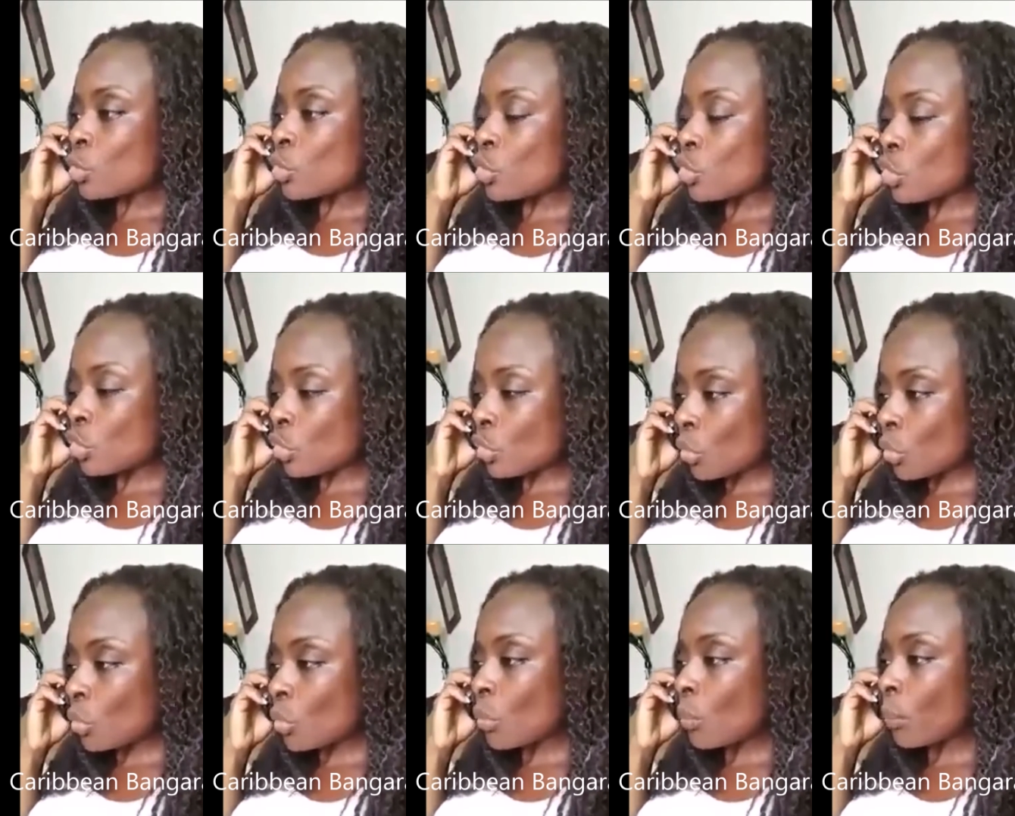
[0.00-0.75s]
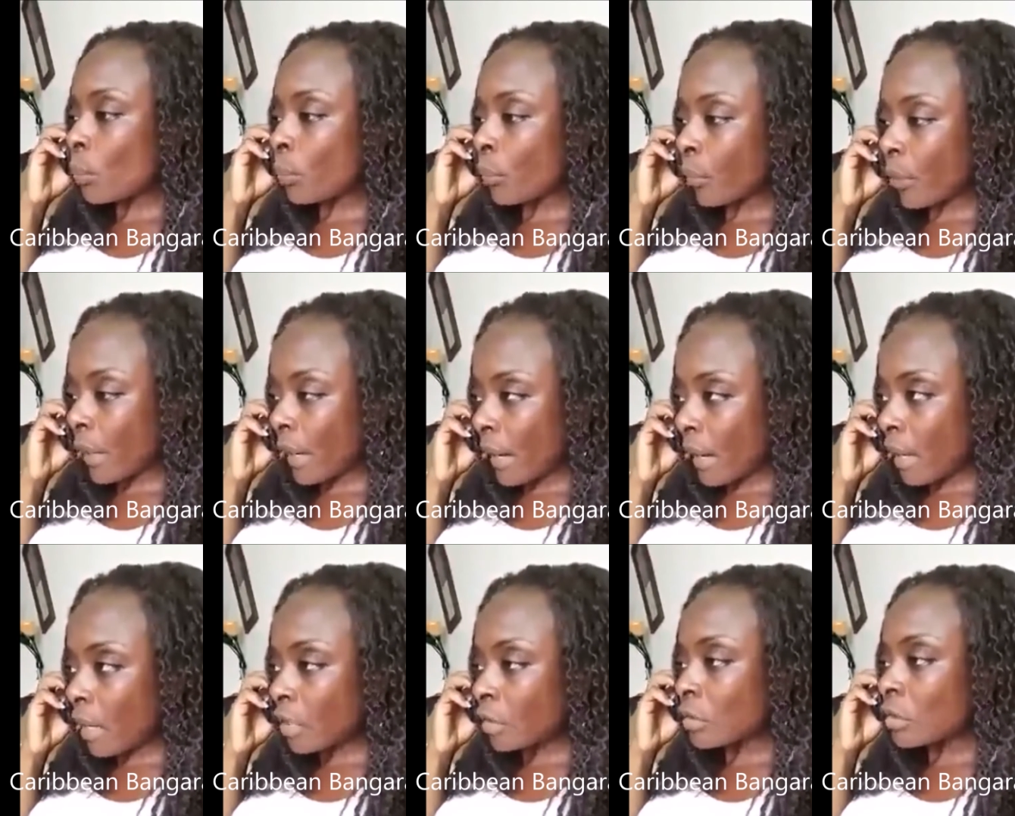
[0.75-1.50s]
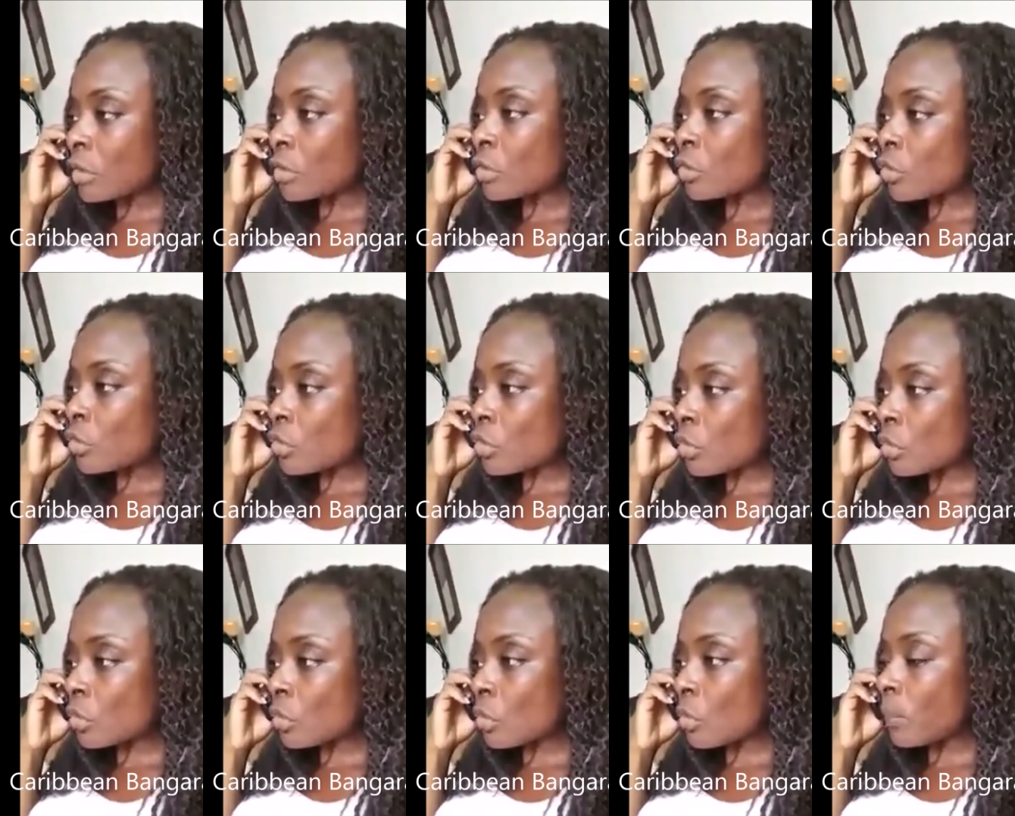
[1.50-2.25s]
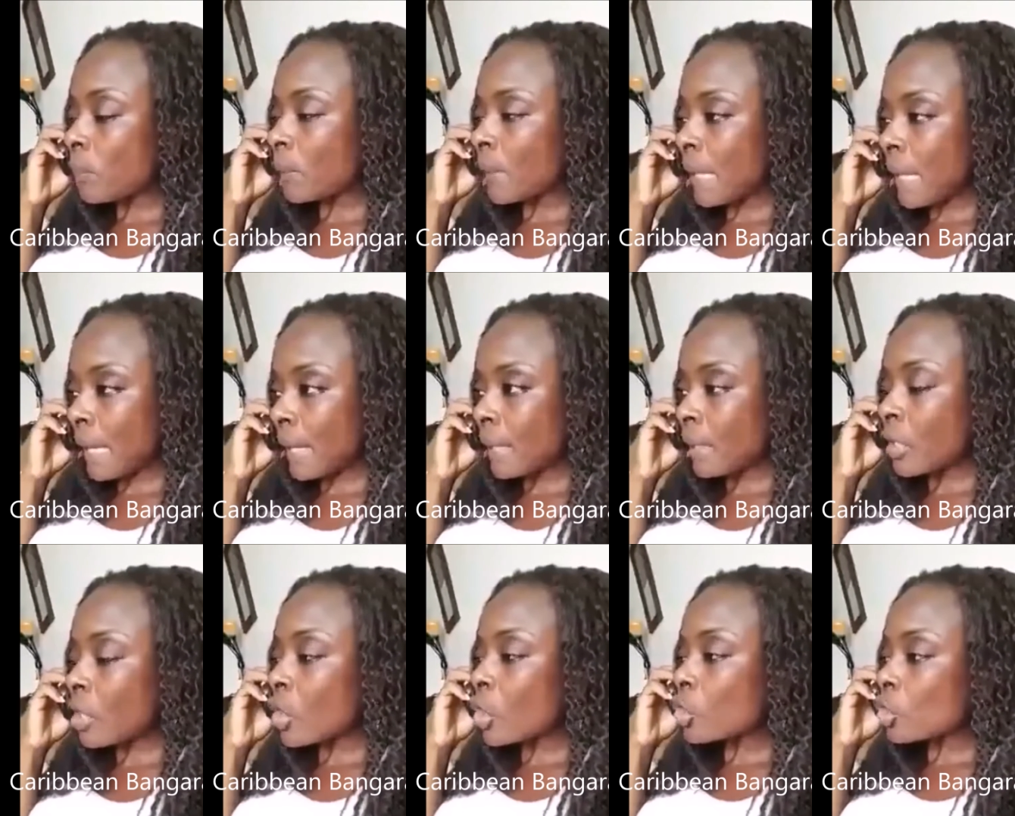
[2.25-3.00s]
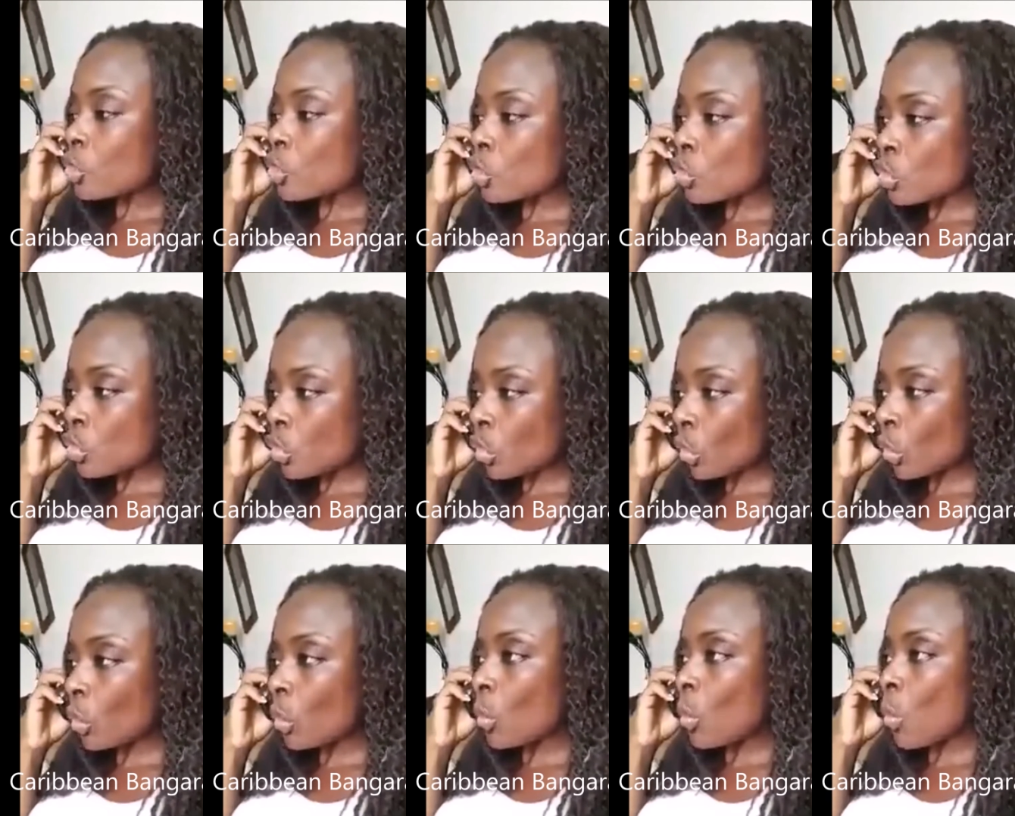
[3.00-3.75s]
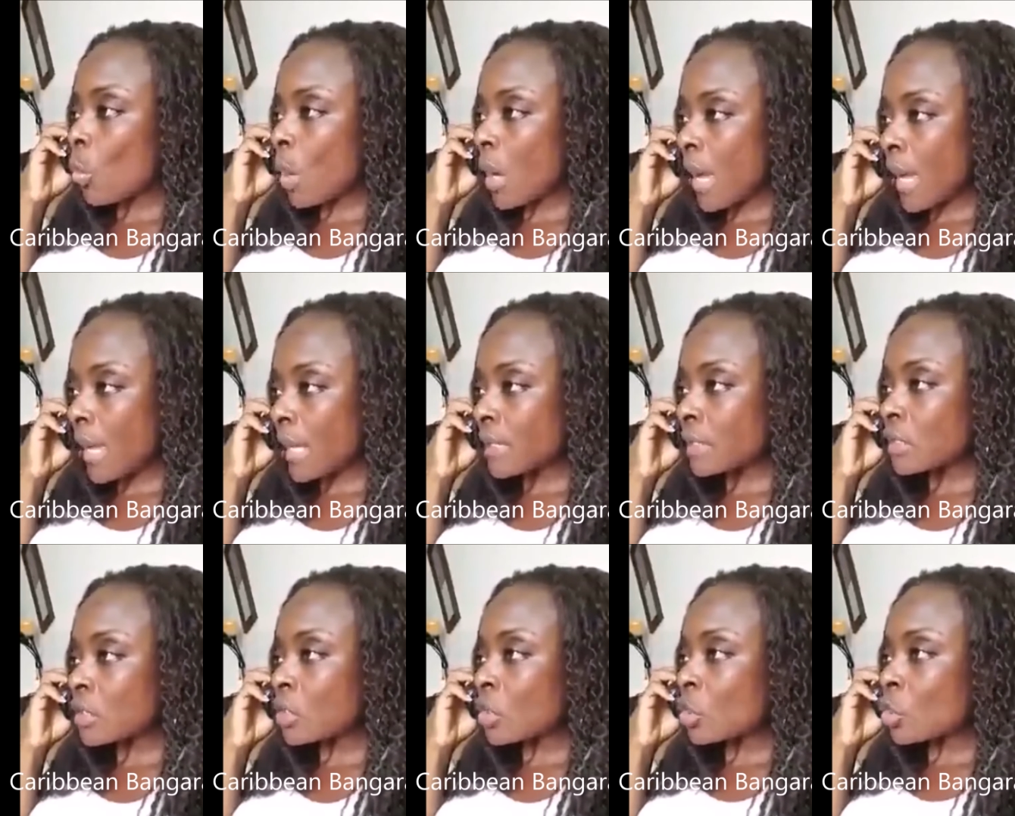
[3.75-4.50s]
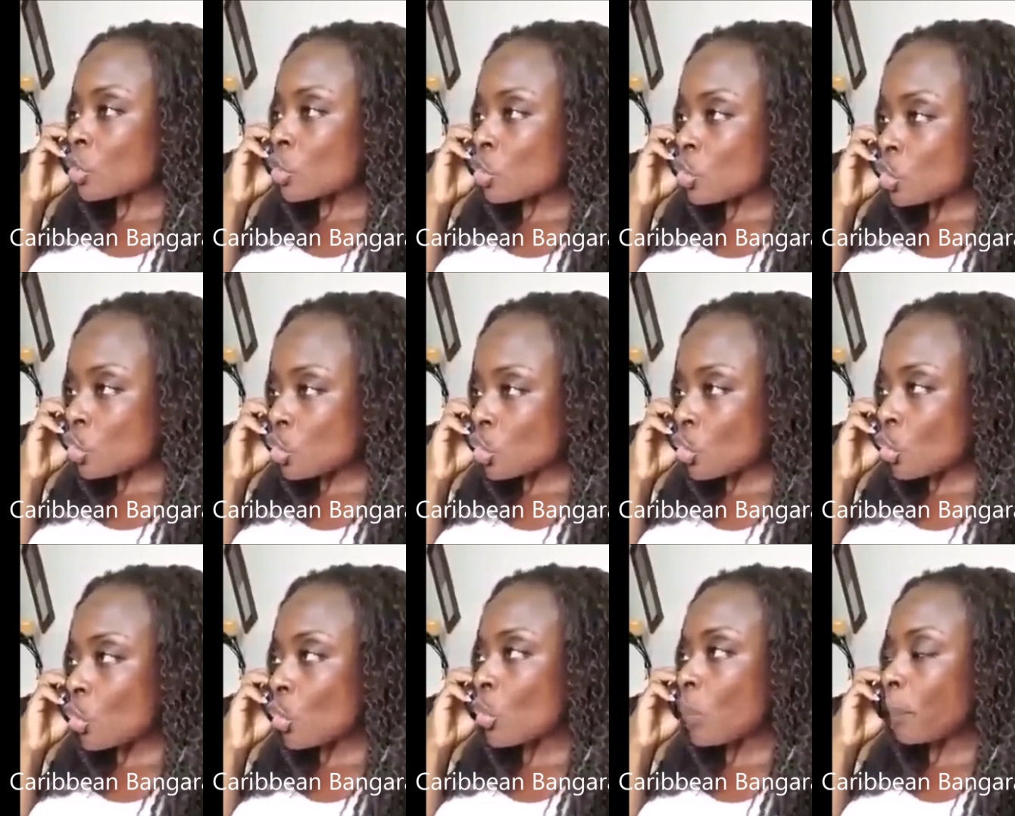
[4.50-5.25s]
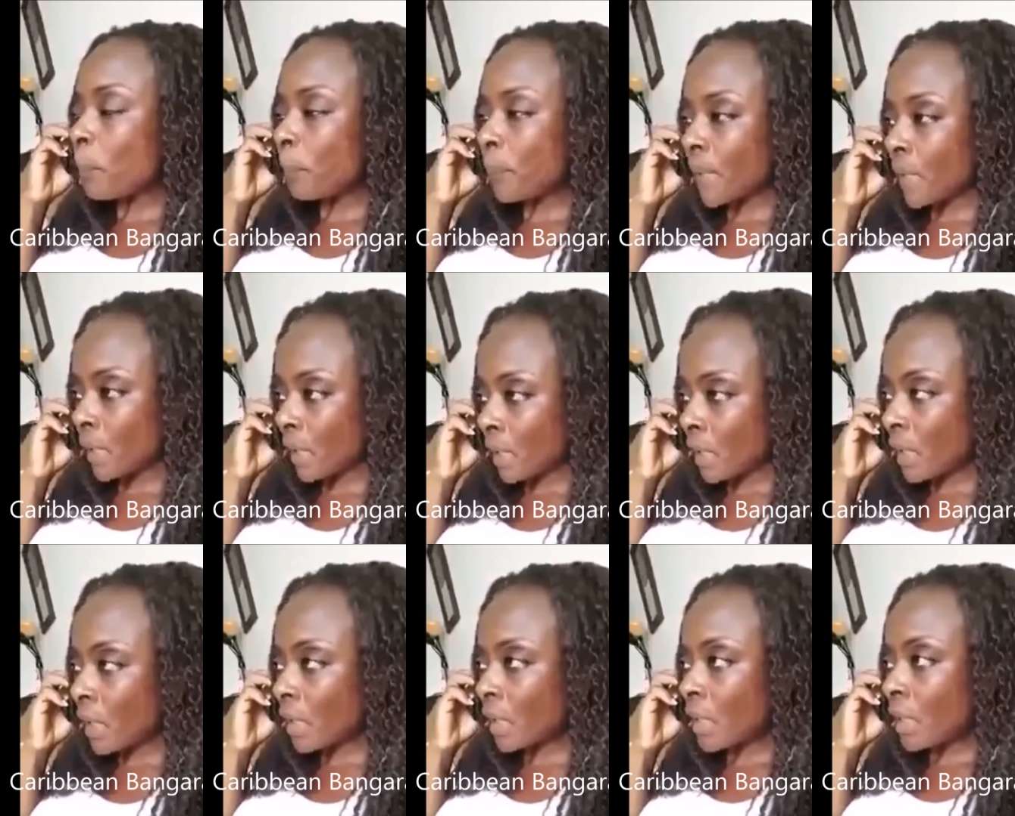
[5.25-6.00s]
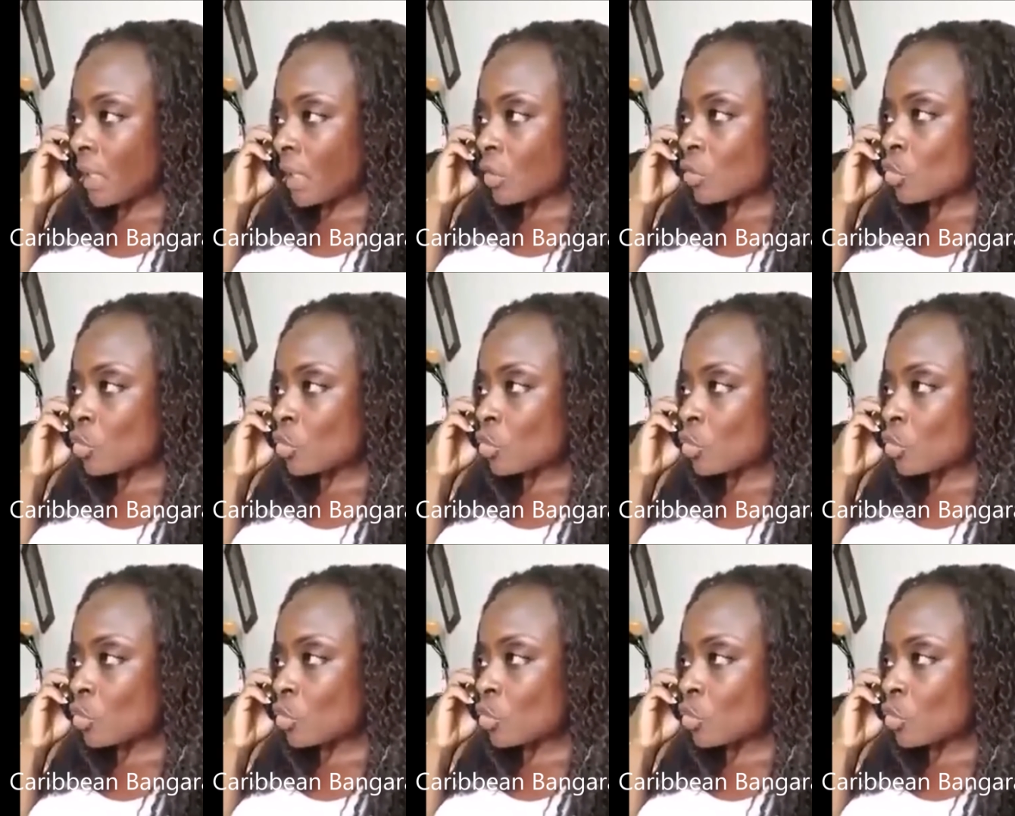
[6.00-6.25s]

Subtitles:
two brown, two black, two white, two pink,